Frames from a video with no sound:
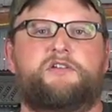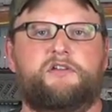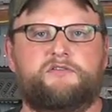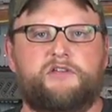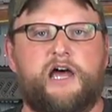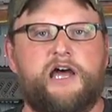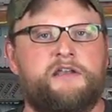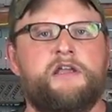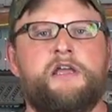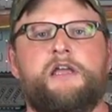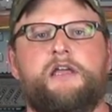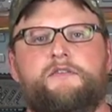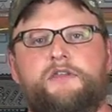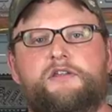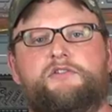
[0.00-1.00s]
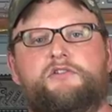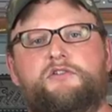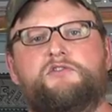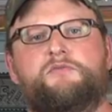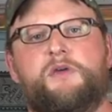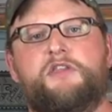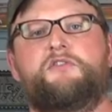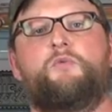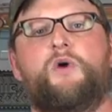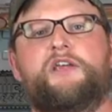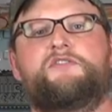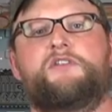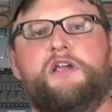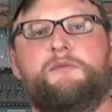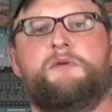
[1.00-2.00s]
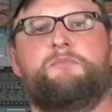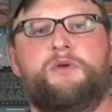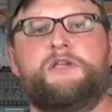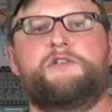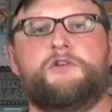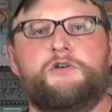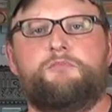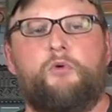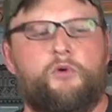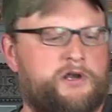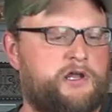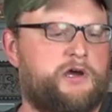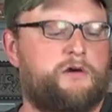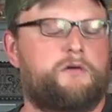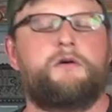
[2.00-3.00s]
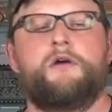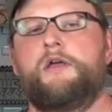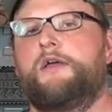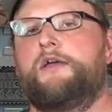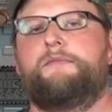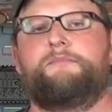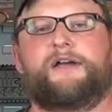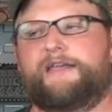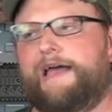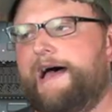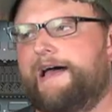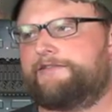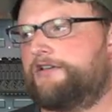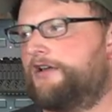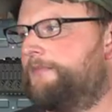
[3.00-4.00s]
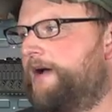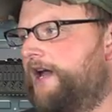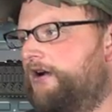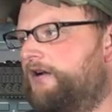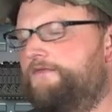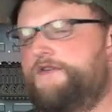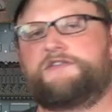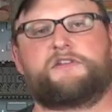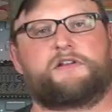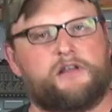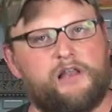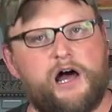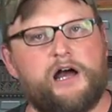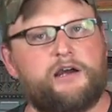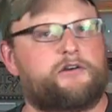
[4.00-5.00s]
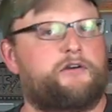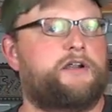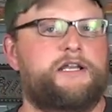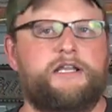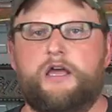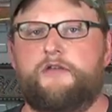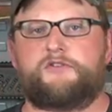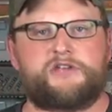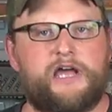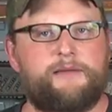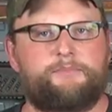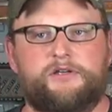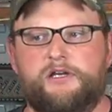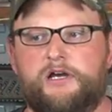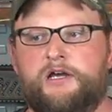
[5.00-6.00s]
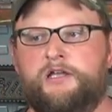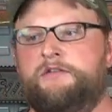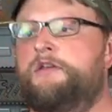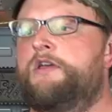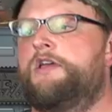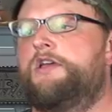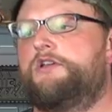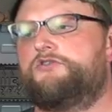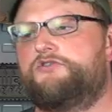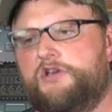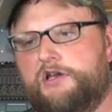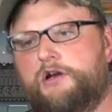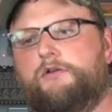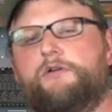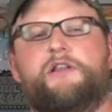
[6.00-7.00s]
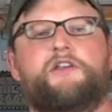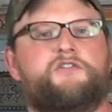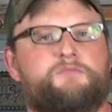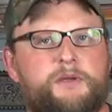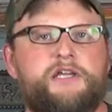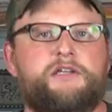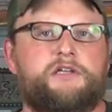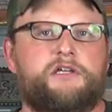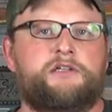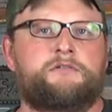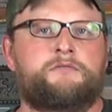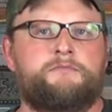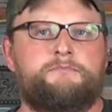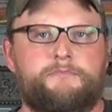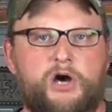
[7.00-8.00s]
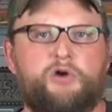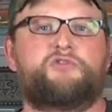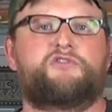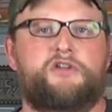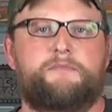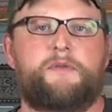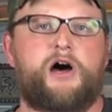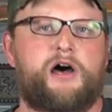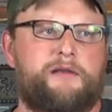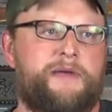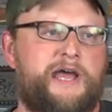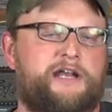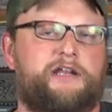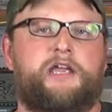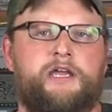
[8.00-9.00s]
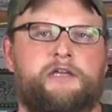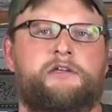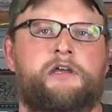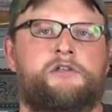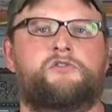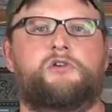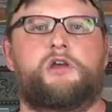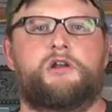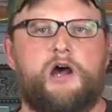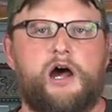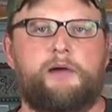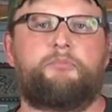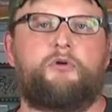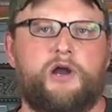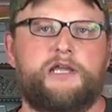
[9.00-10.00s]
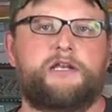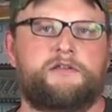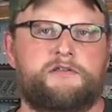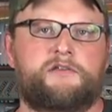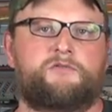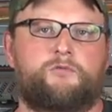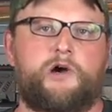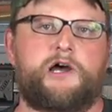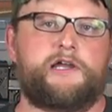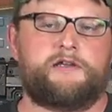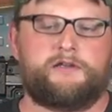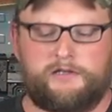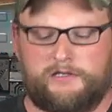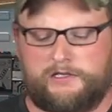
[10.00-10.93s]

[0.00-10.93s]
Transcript: design. This is a Smith & Wesson M&P 2.0, but guys, no matter if it's a Glock or any other type of gun, generally speaking, most semi-automatic handguns are going to operate in this way.